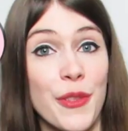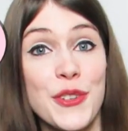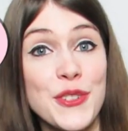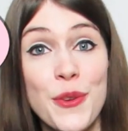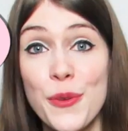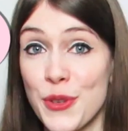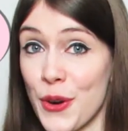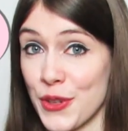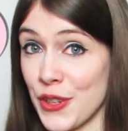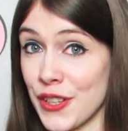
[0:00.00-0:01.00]
The soul
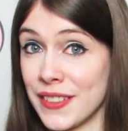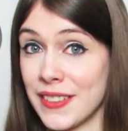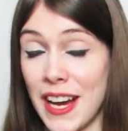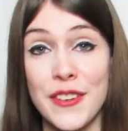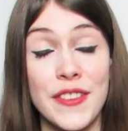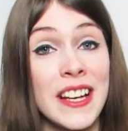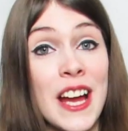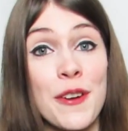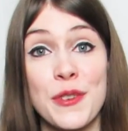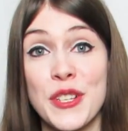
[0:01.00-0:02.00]
doctor. I don't think
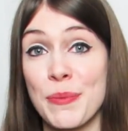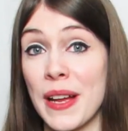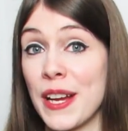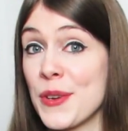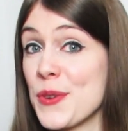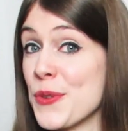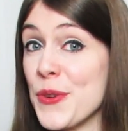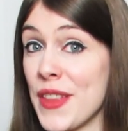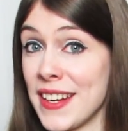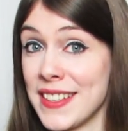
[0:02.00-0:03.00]
I have to explain
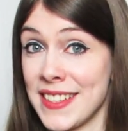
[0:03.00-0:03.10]
who that